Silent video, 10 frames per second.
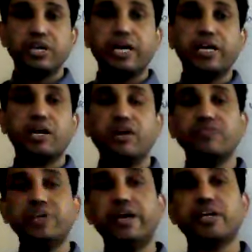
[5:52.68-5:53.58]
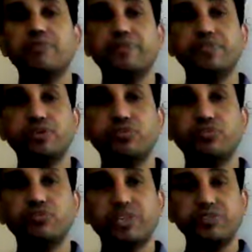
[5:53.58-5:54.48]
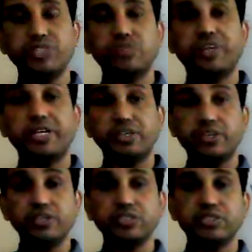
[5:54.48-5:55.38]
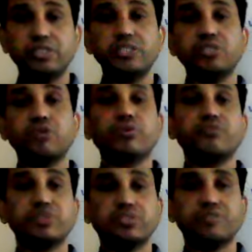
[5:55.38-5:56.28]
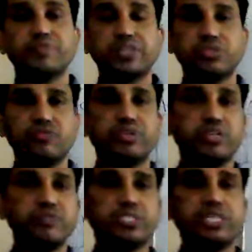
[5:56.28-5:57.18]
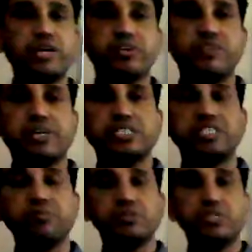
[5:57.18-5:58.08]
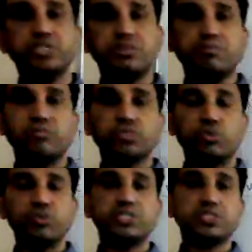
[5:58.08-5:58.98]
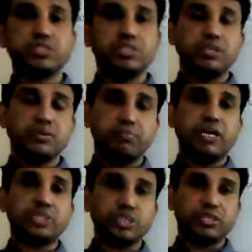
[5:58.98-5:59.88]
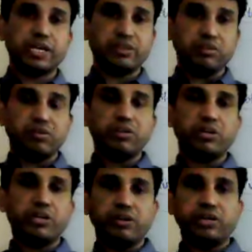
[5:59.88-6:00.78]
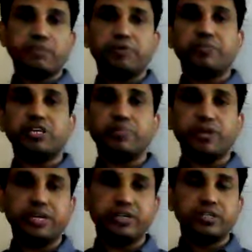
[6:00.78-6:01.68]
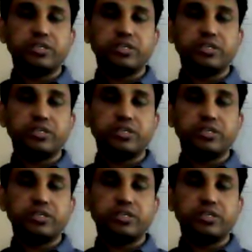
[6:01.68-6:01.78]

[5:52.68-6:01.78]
And if the angle between the two waves is 180 degrees, then that is out of phase. So for in phase, I have given an example, that is soldiers marching like on a Republic Day parade.